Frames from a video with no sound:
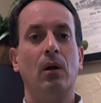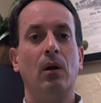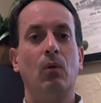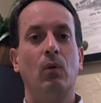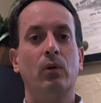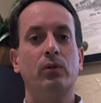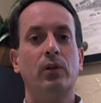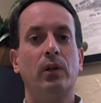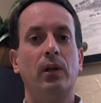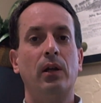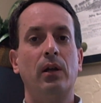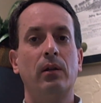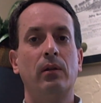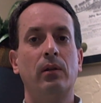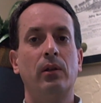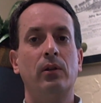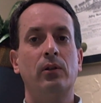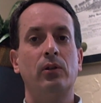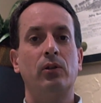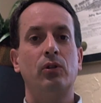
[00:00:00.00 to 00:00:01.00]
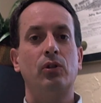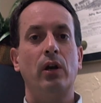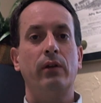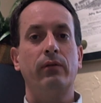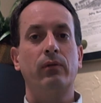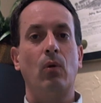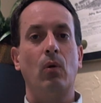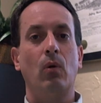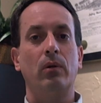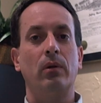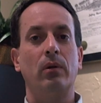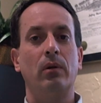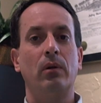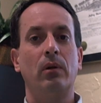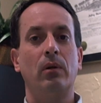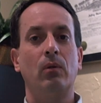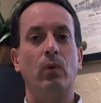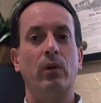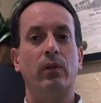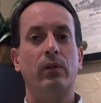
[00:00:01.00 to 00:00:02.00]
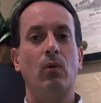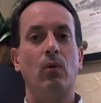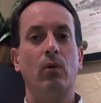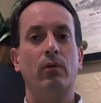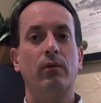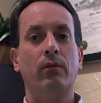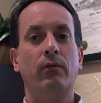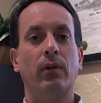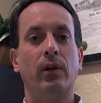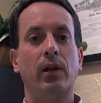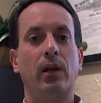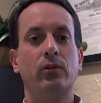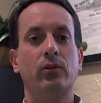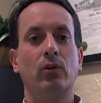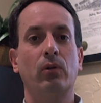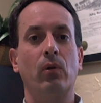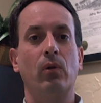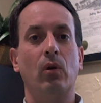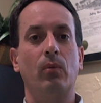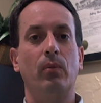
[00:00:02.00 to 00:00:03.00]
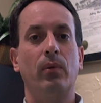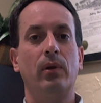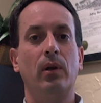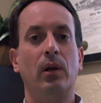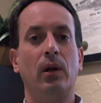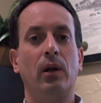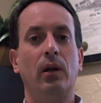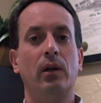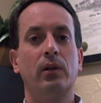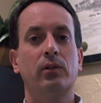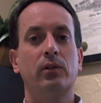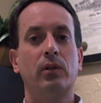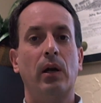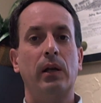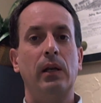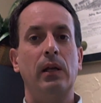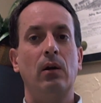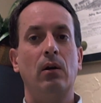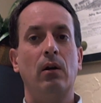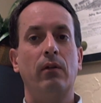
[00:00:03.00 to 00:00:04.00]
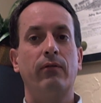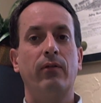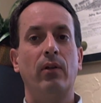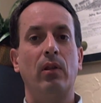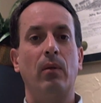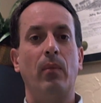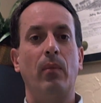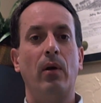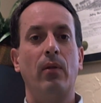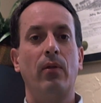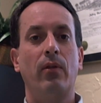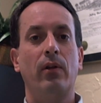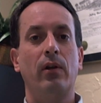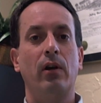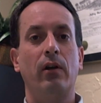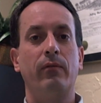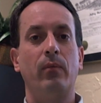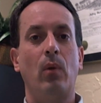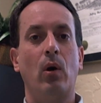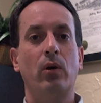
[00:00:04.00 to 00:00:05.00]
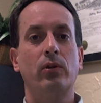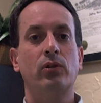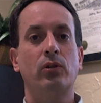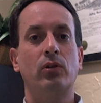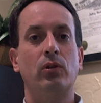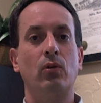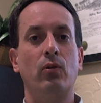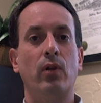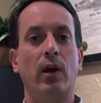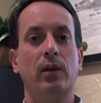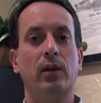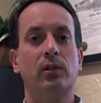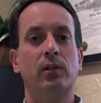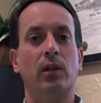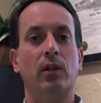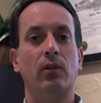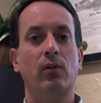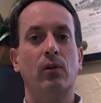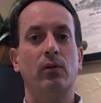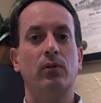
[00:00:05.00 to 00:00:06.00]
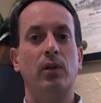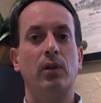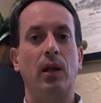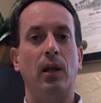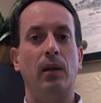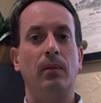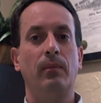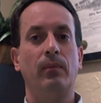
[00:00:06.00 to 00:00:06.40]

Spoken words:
Once again, this is Jeff Gorton with Gorton Financial Group, signing off for the month of March 2013.